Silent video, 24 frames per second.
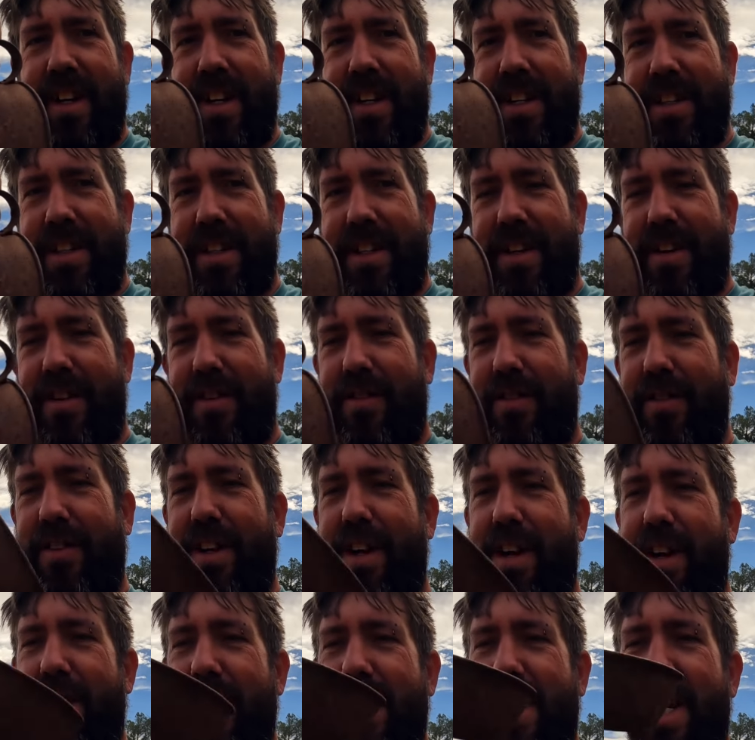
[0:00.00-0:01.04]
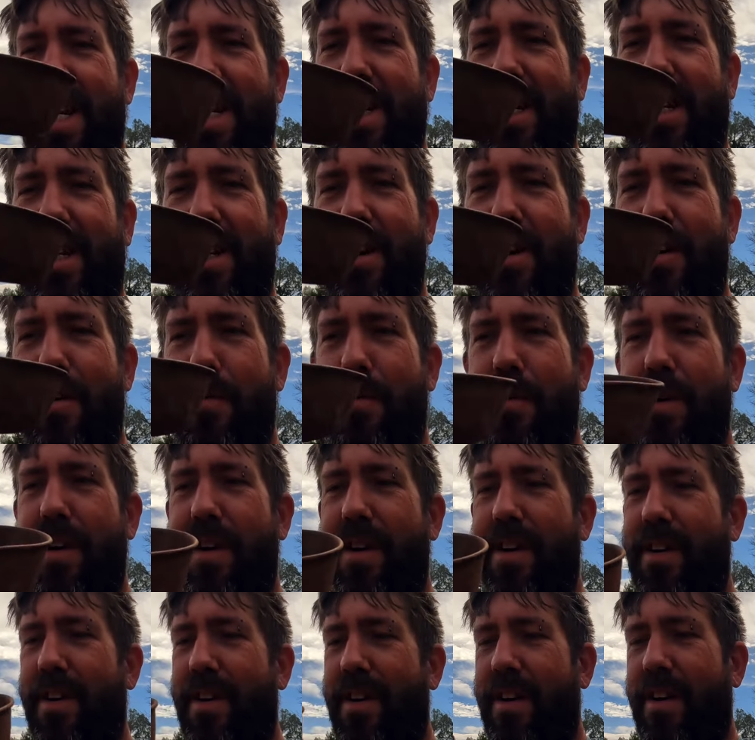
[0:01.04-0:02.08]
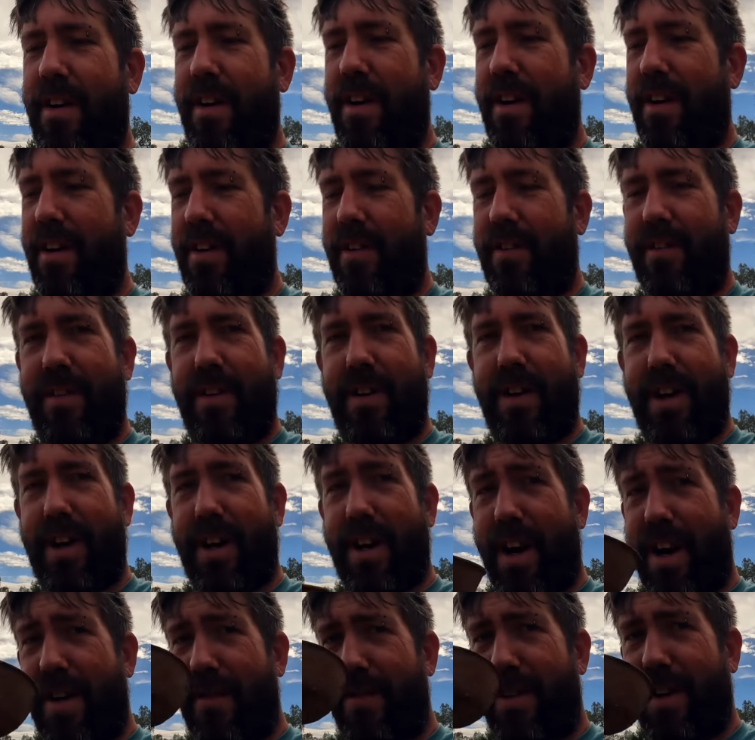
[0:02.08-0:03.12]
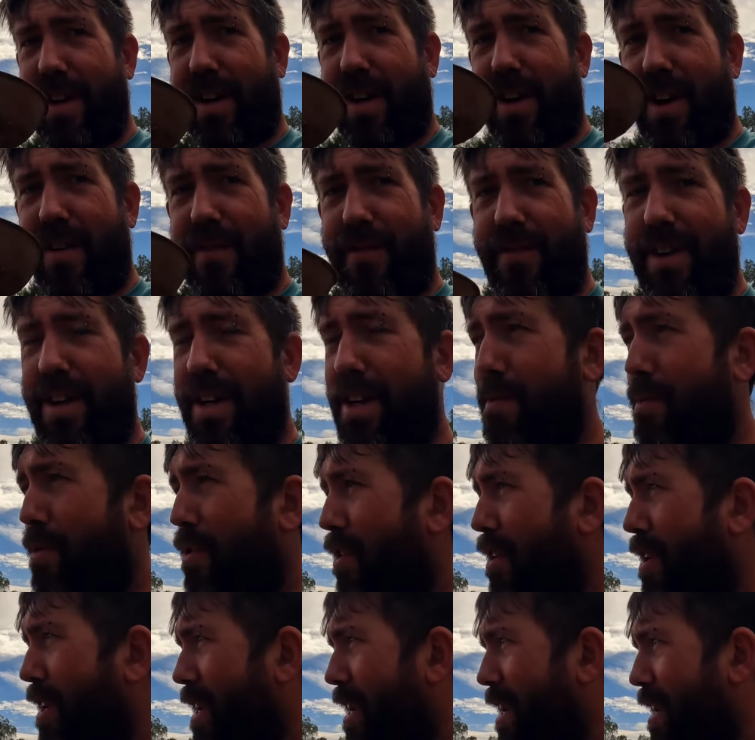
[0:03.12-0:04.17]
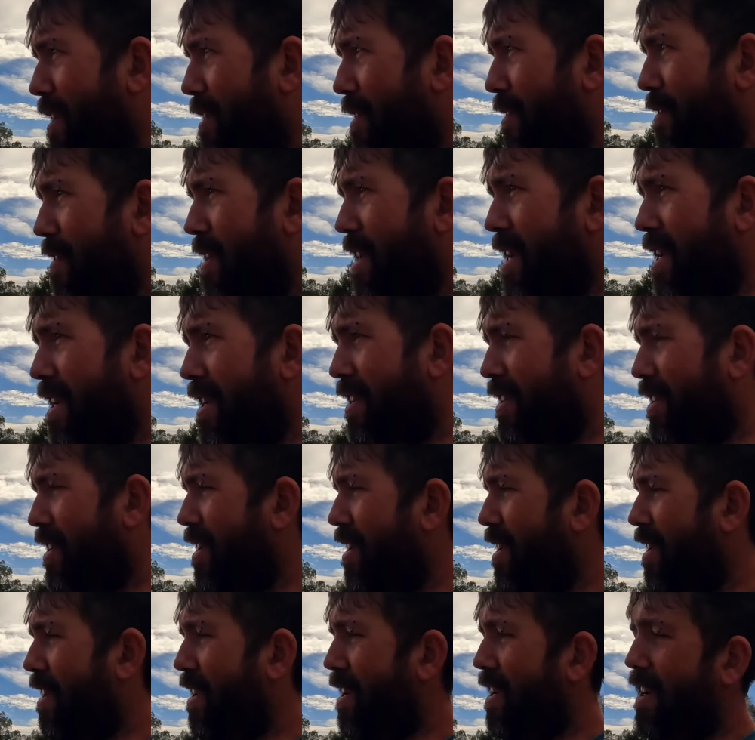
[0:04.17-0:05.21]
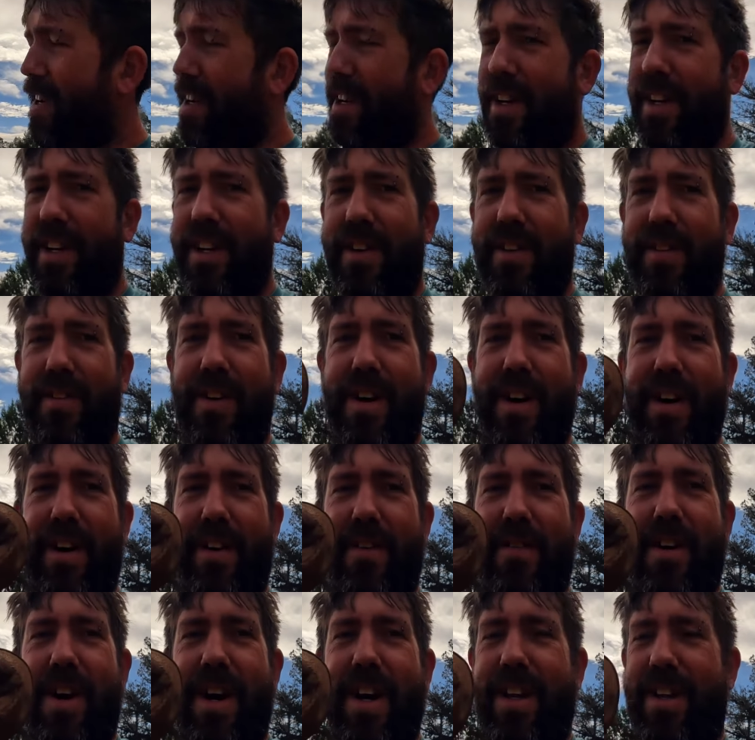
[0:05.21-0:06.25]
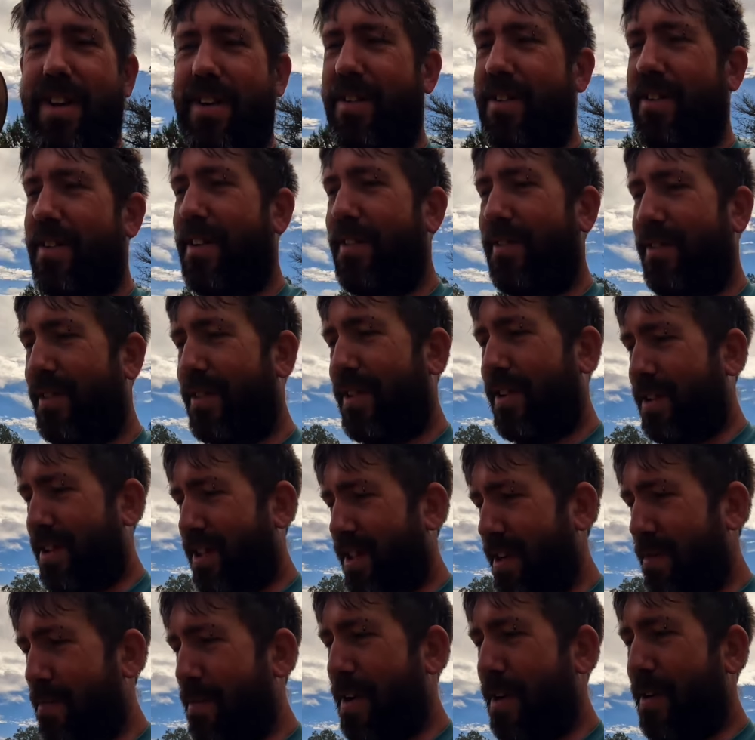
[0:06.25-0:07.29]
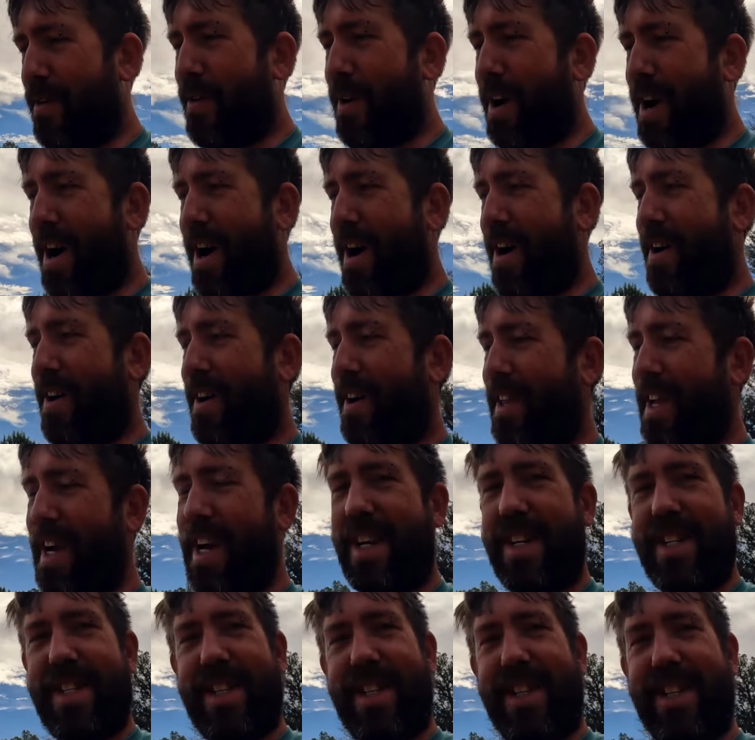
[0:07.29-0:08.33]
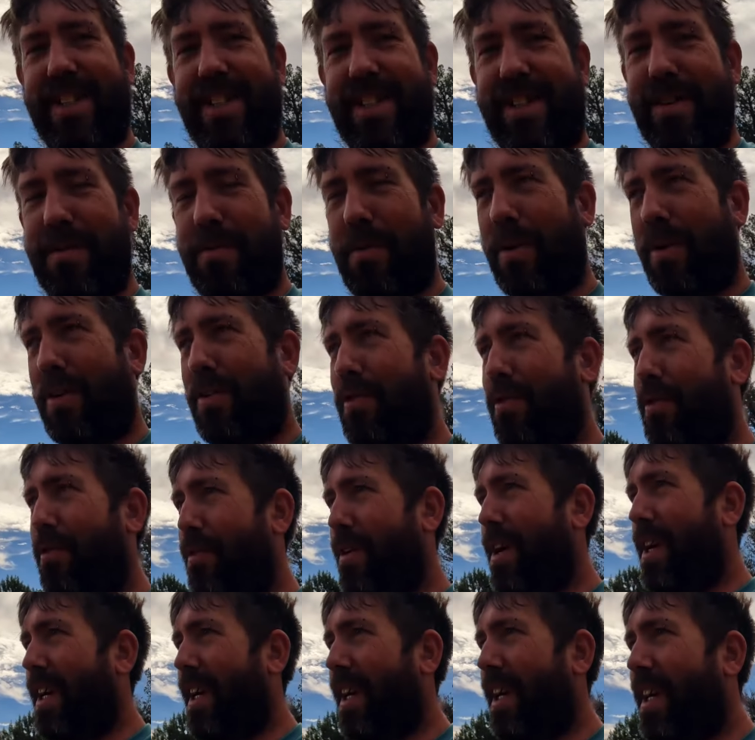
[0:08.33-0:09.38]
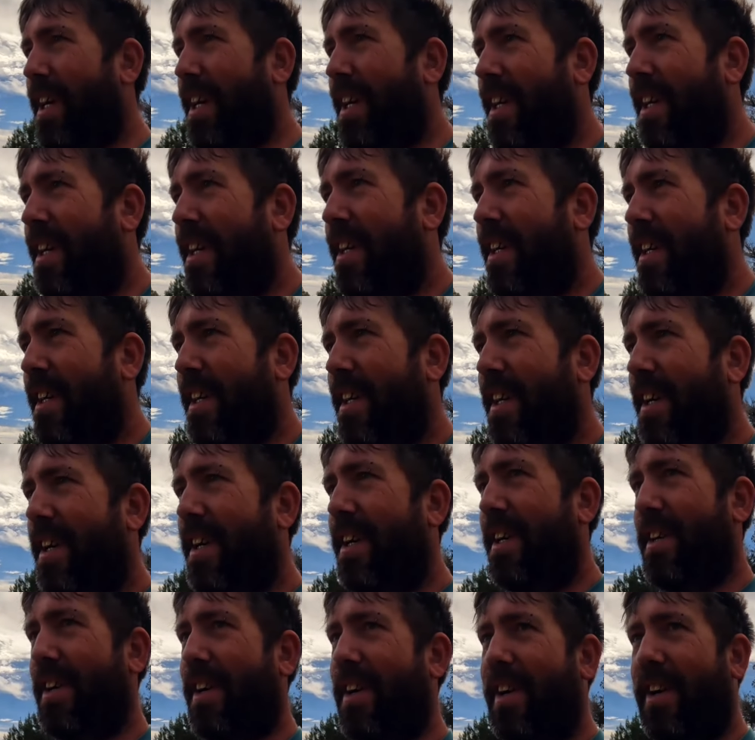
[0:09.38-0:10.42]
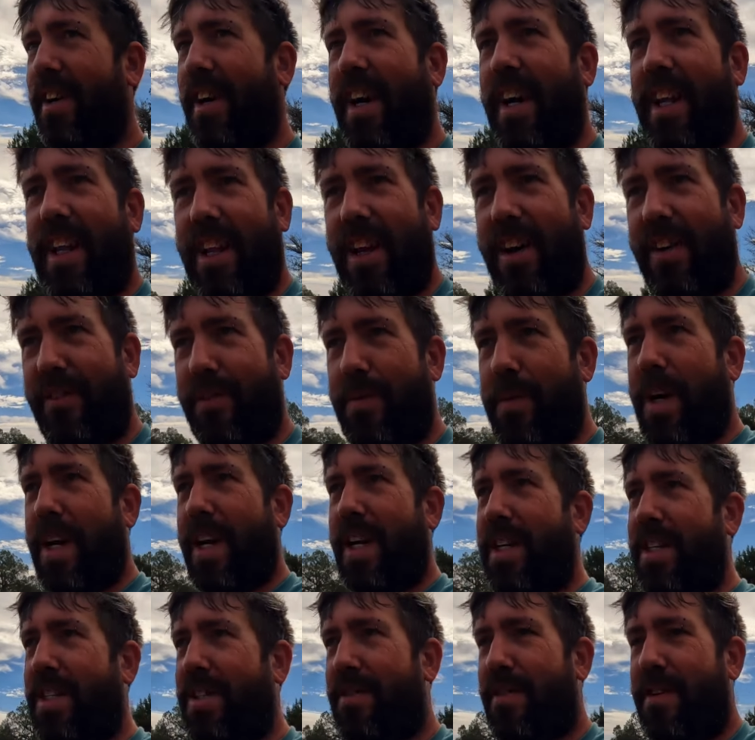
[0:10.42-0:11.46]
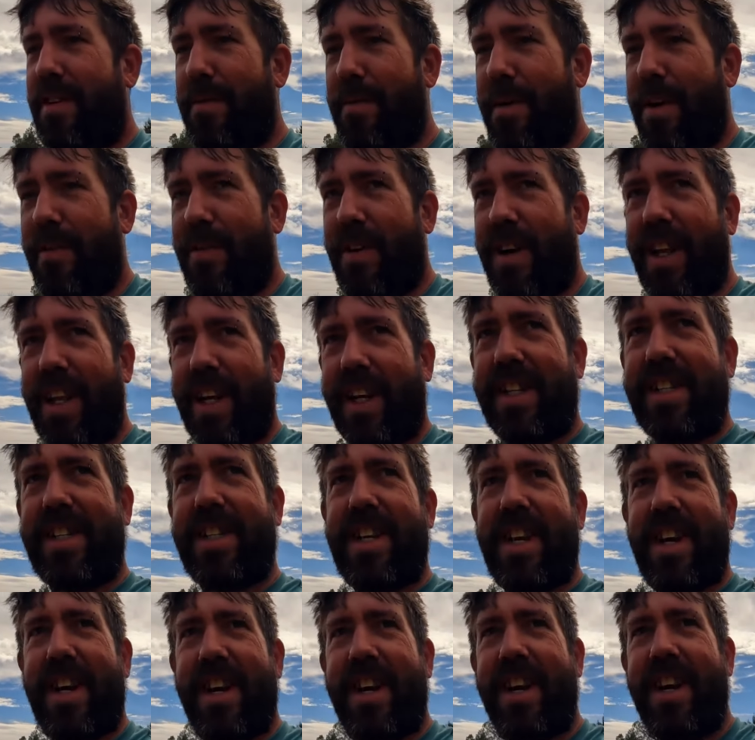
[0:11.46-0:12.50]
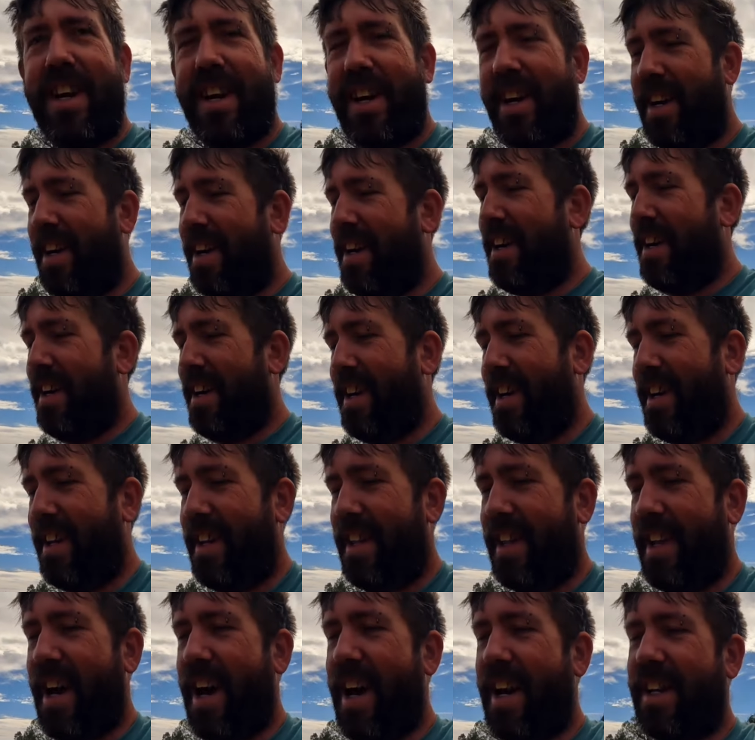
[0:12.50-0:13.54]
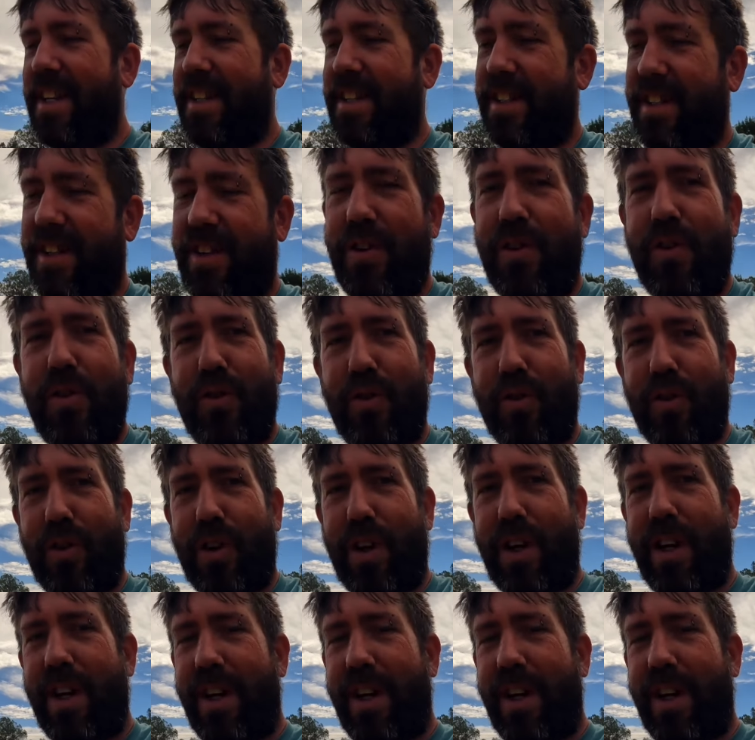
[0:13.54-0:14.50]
It's an old tin cup for having your coffee in the morning out on the ranch. Rotted right through, unfortunately, but wow, that is a super cool relic. You know, I love my history and my relics. That is cool.